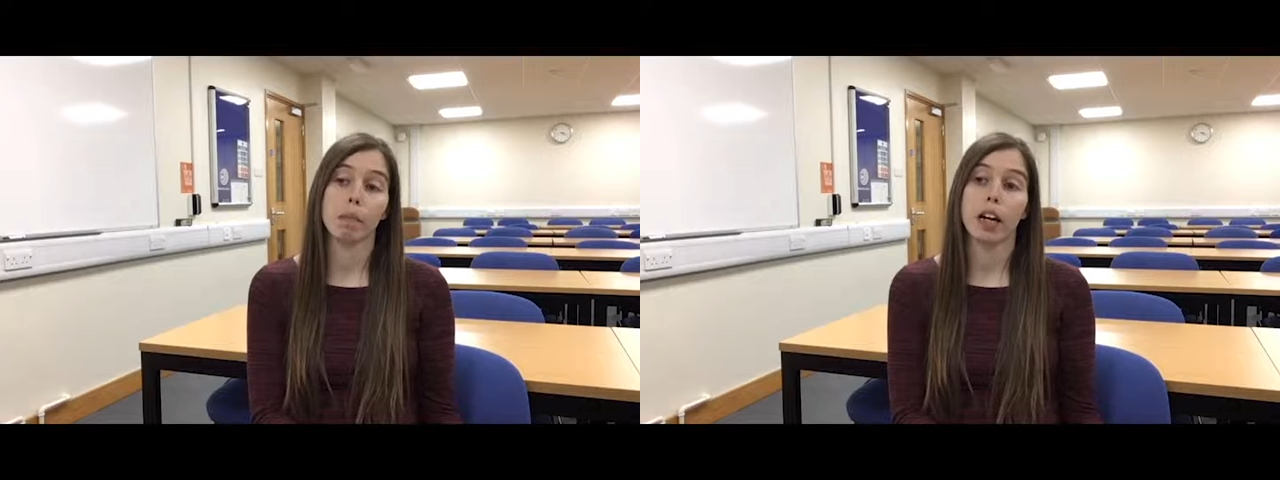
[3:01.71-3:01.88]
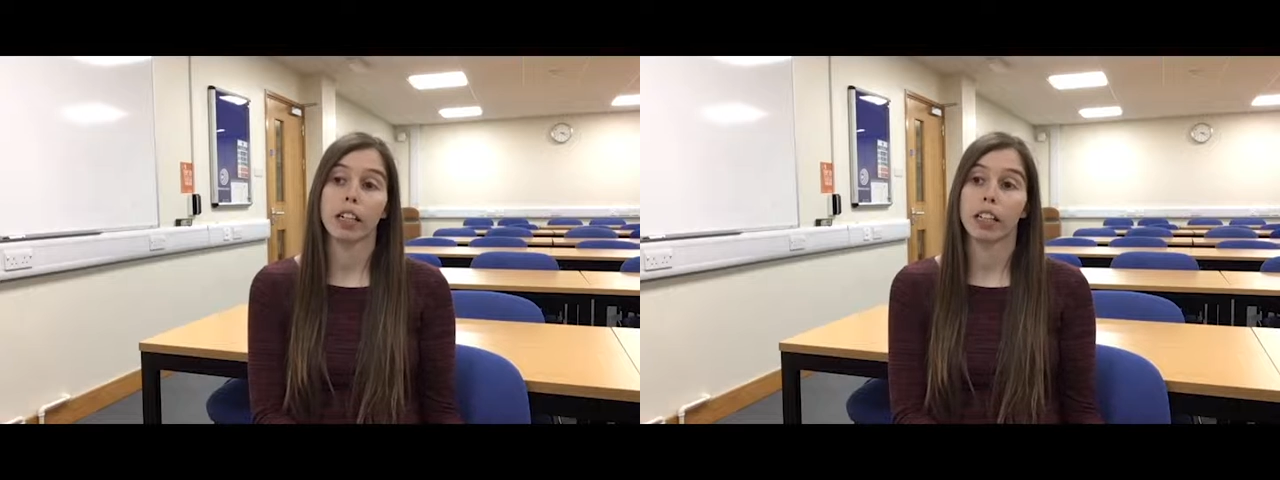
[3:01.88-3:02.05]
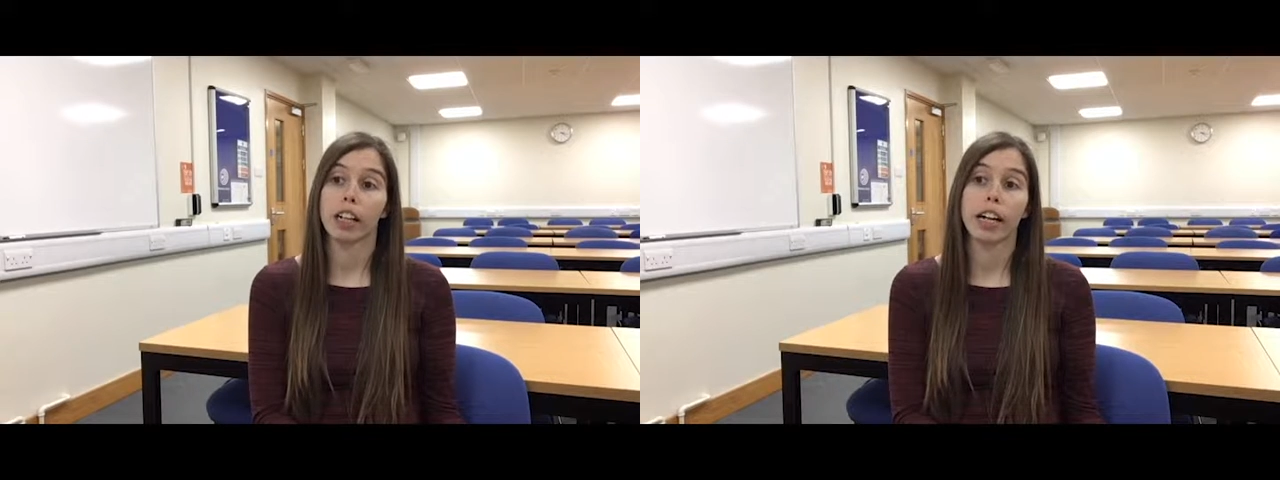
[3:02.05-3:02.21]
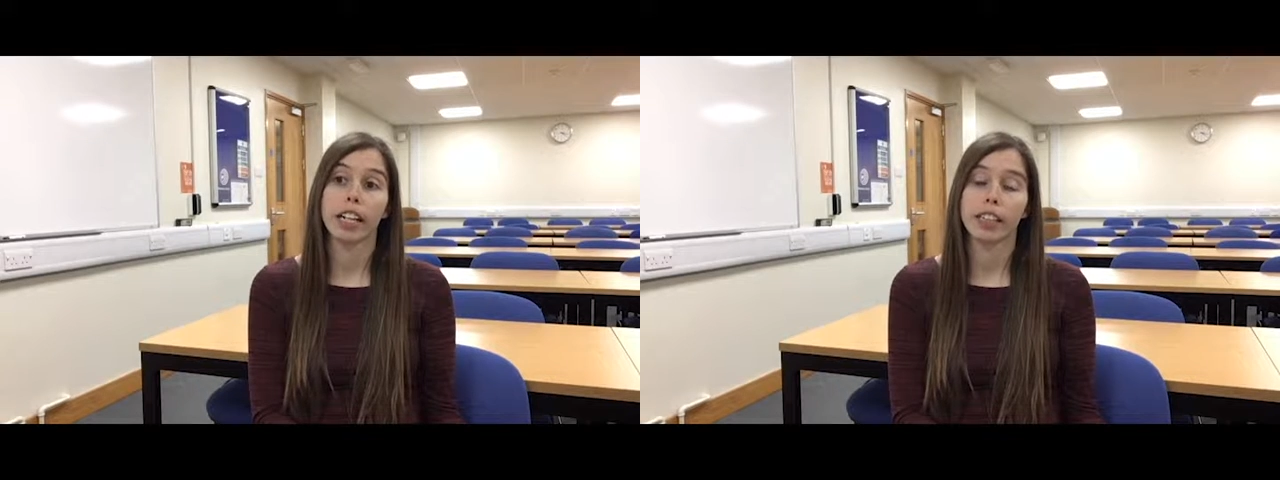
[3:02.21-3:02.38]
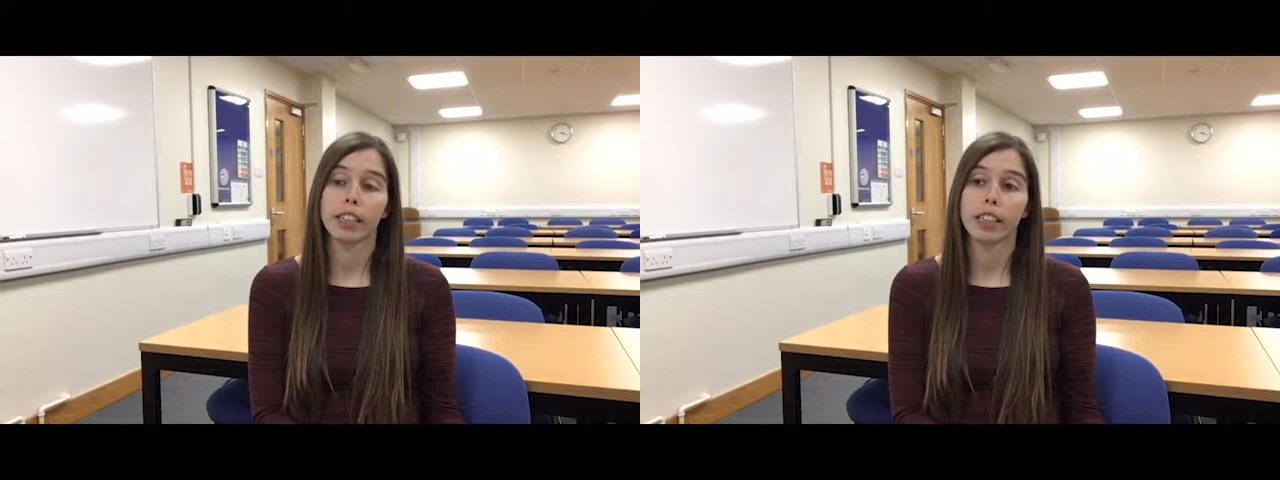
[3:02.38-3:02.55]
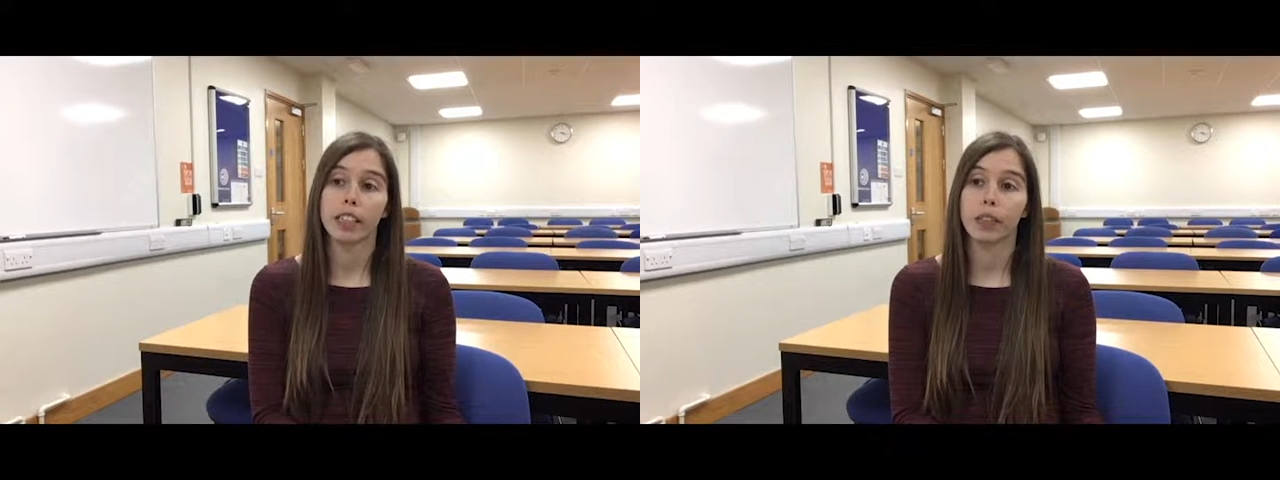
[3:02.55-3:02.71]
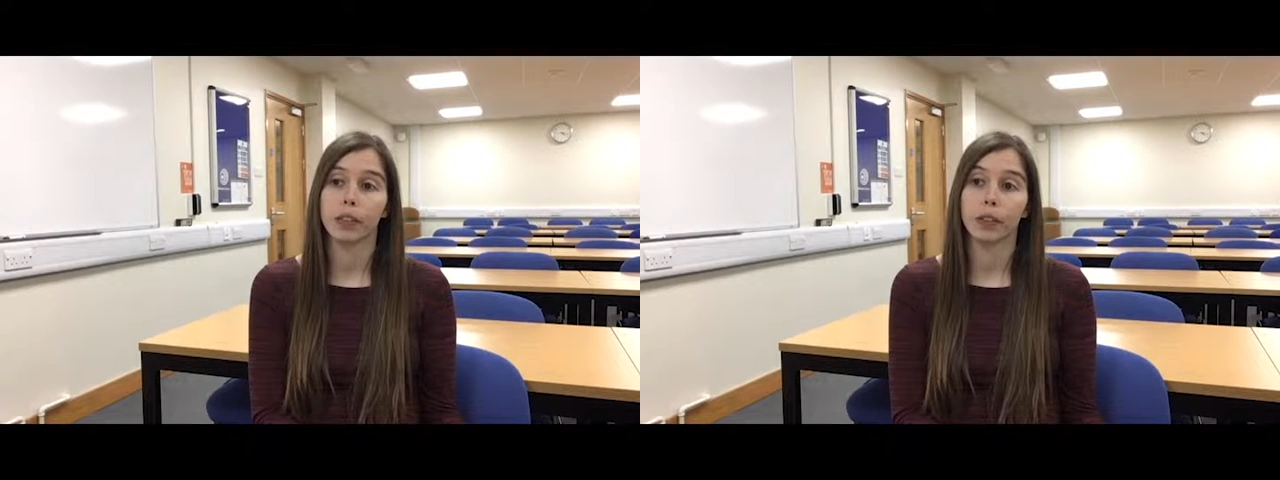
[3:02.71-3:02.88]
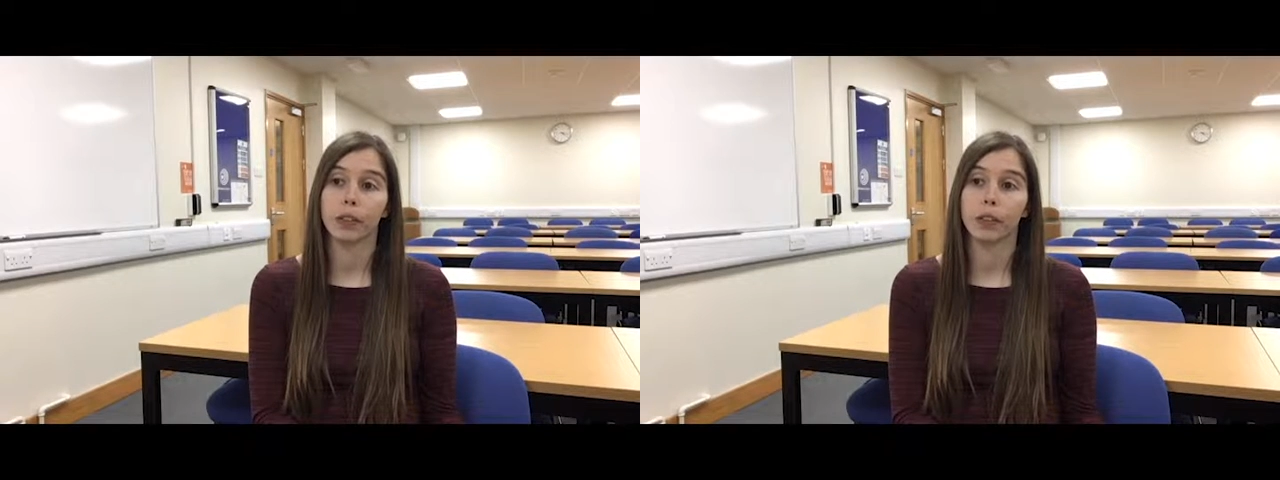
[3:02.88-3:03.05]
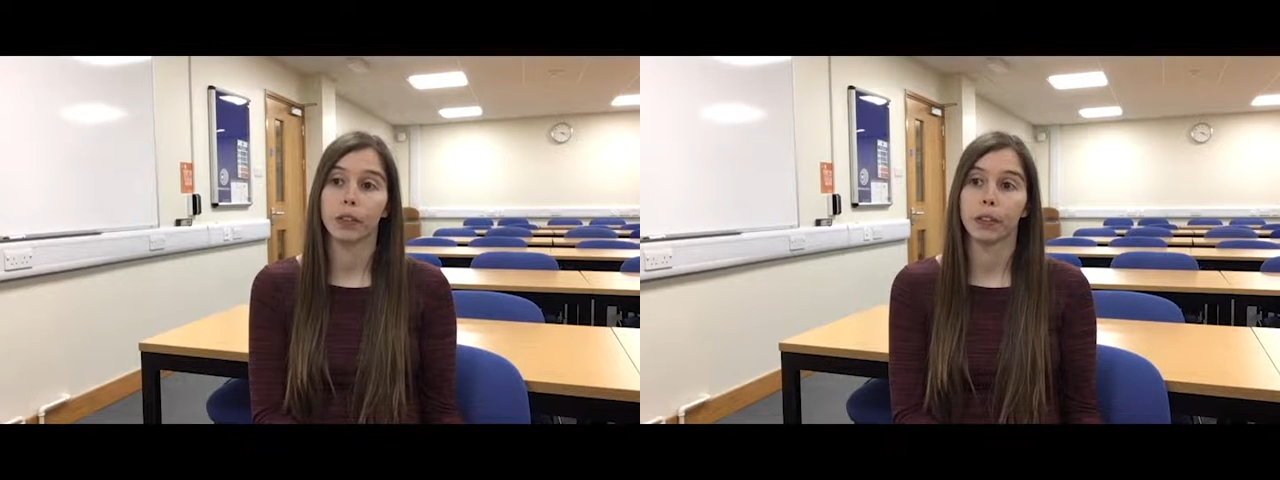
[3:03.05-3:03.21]
and marker guidance
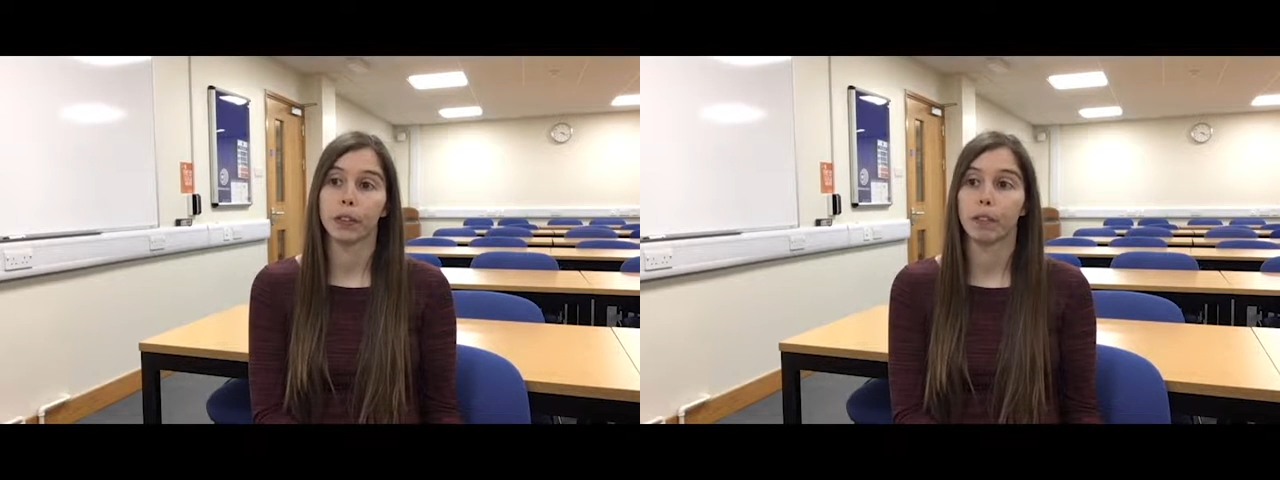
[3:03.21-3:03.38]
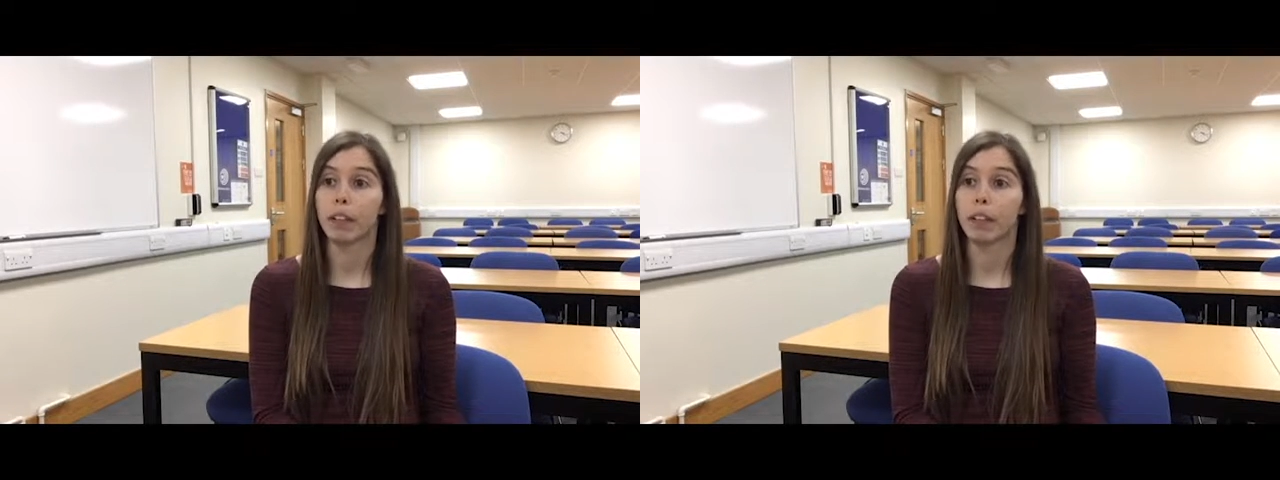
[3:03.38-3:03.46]
for